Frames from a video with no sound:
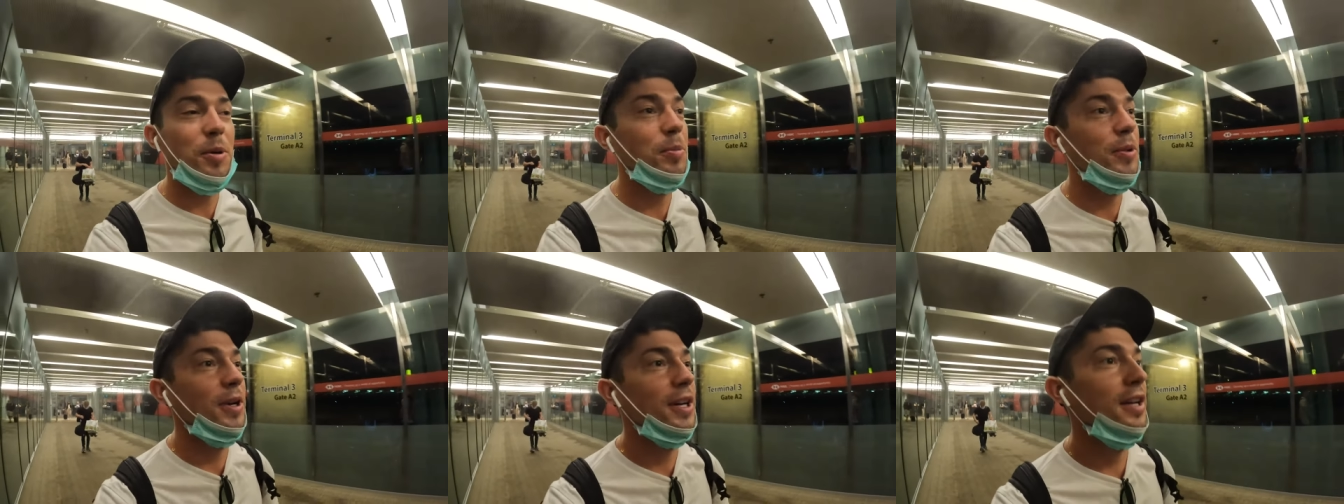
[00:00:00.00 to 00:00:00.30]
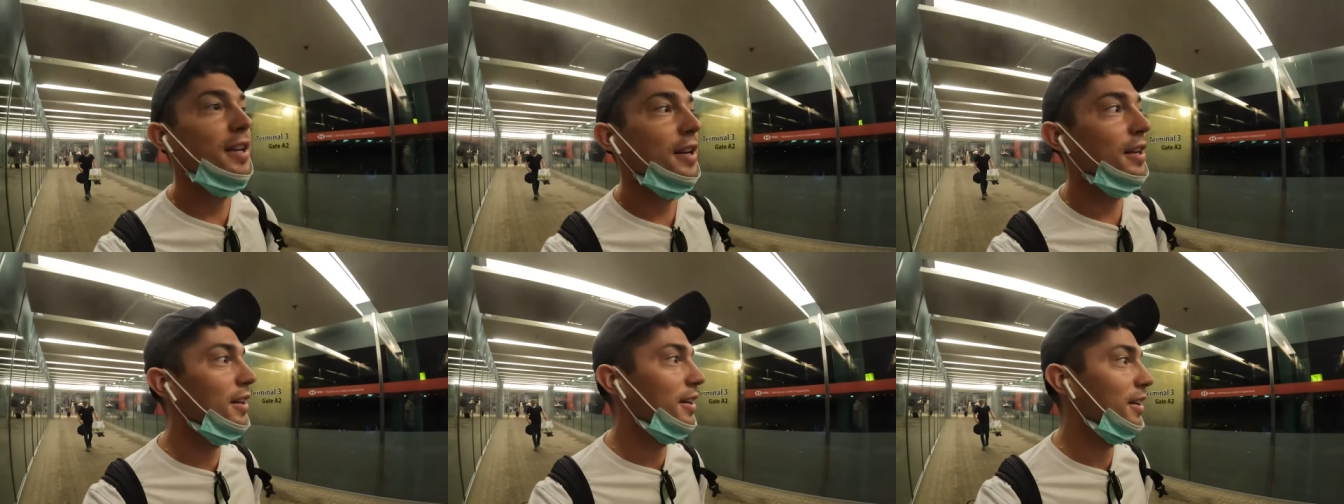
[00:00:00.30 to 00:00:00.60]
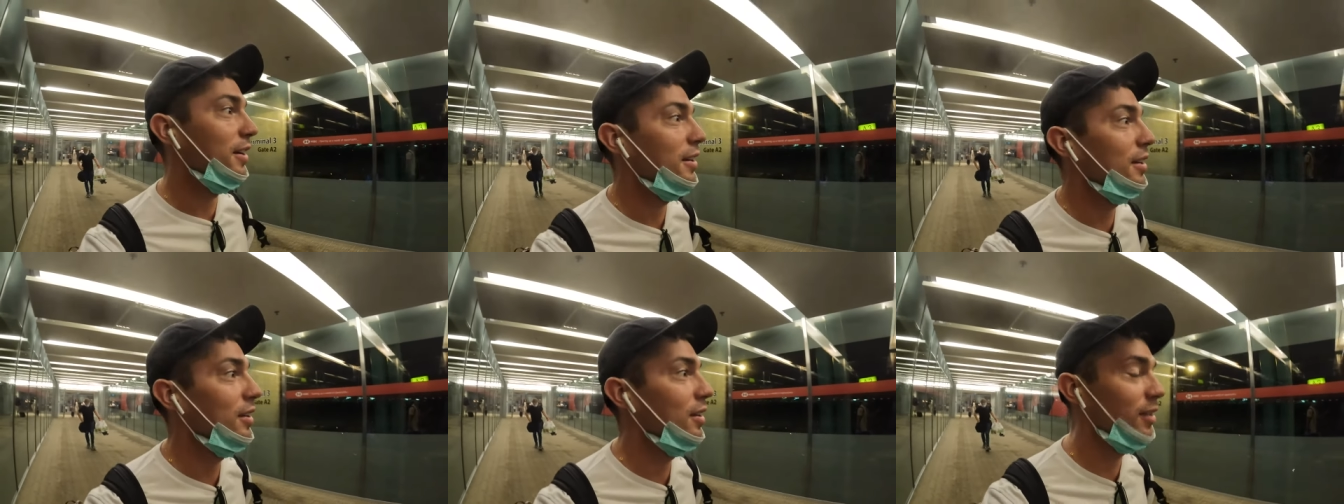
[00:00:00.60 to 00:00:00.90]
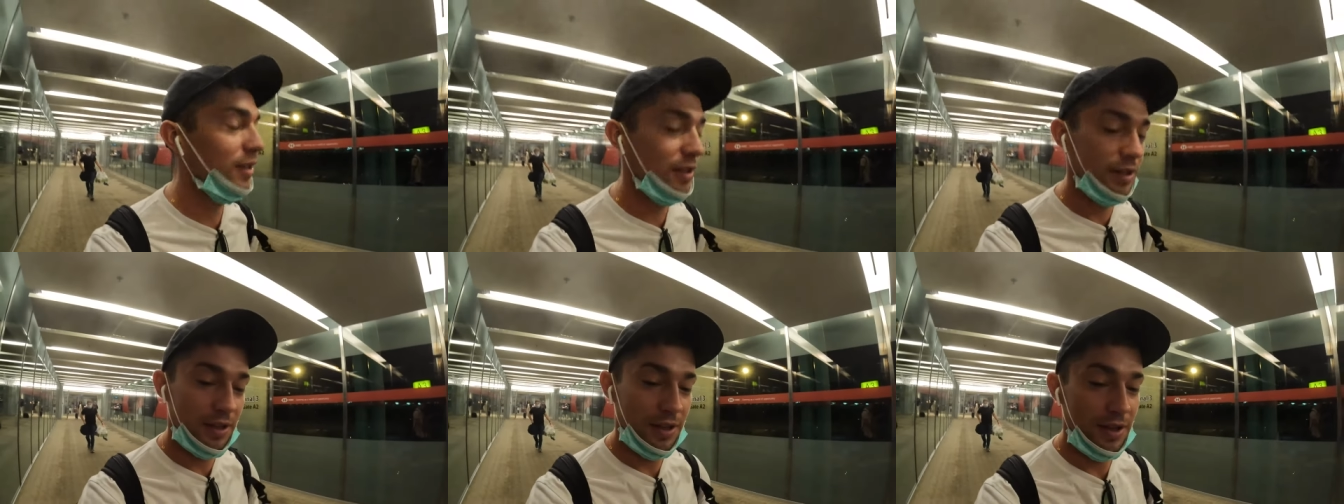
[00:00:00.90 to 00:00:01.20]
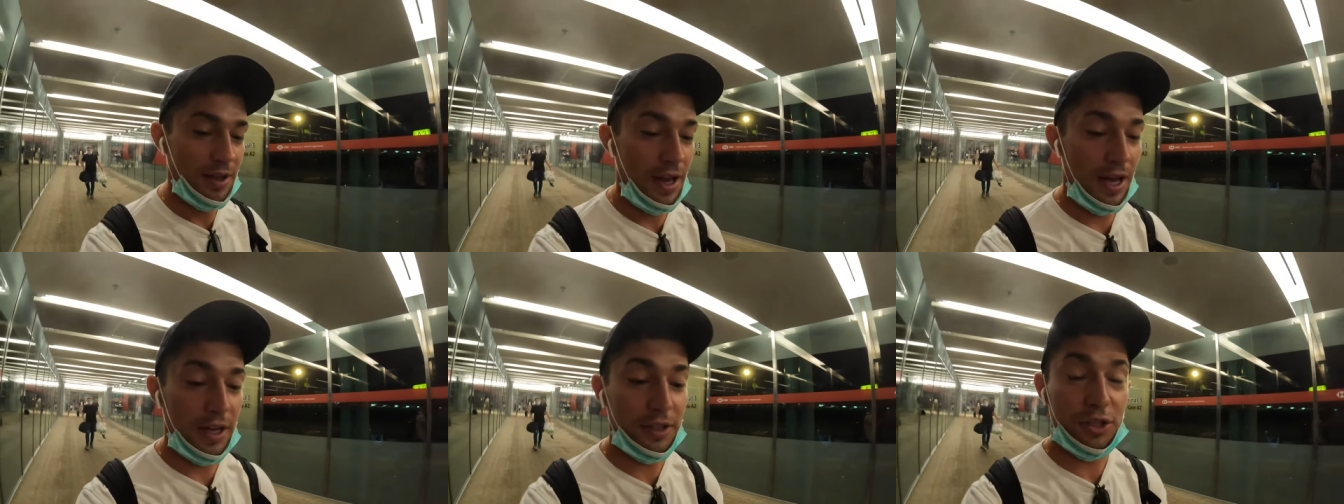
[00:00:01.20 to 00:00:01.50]
but
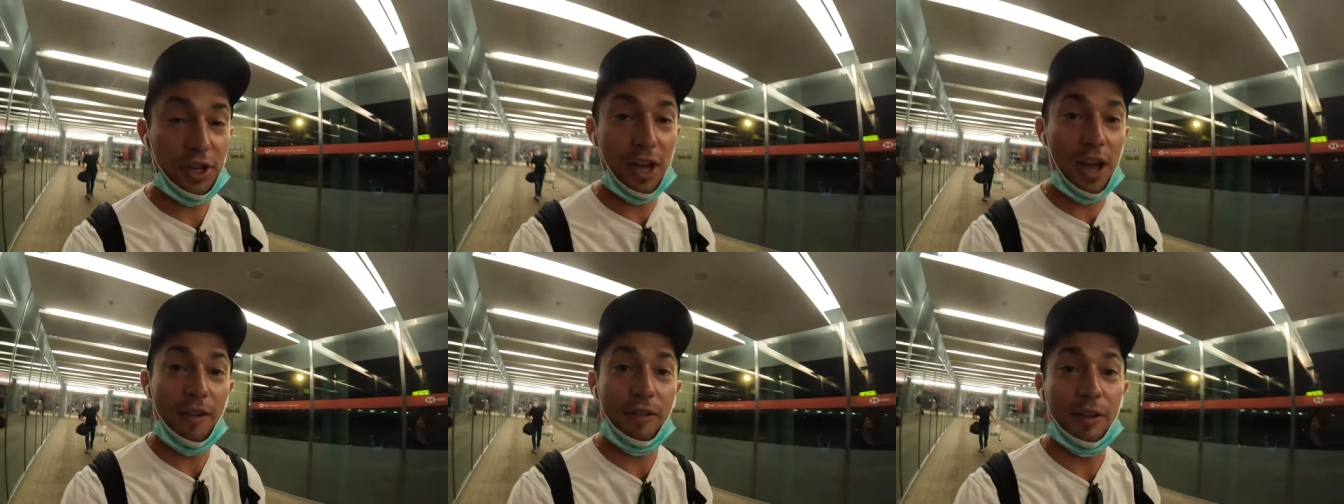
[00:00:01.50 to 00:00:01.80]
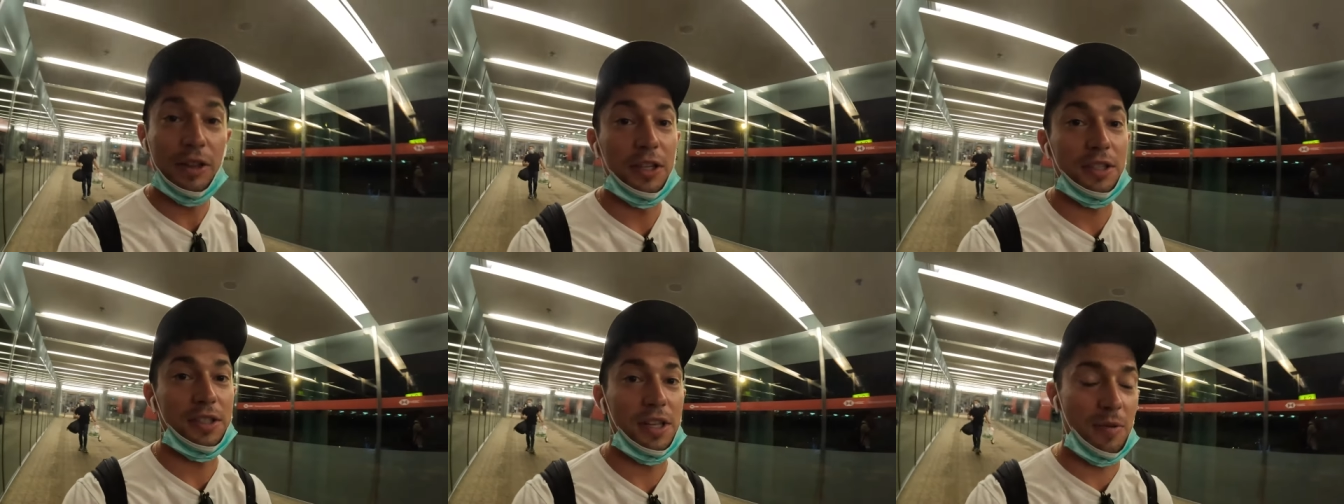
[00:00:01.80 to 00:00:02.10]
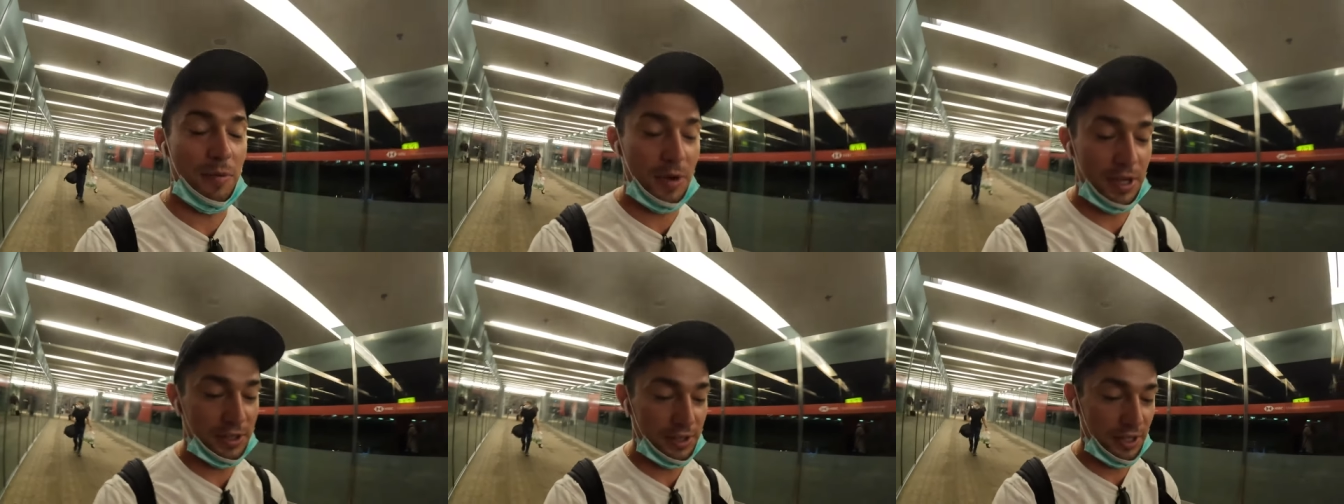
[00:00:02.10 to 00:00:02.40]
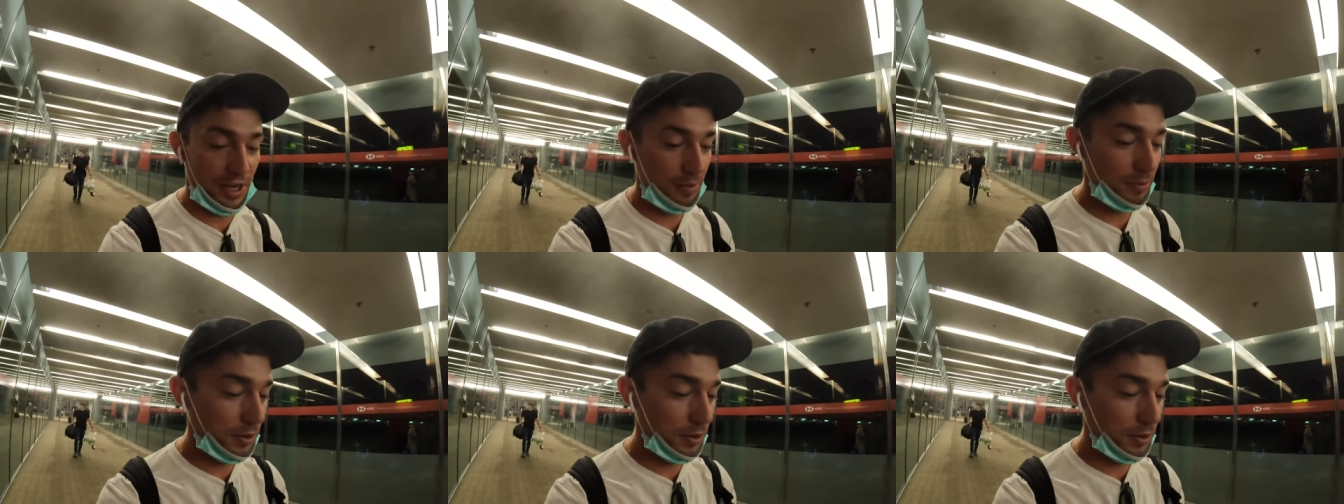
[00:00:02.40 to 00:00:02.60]
I actually haven't looked at my seat.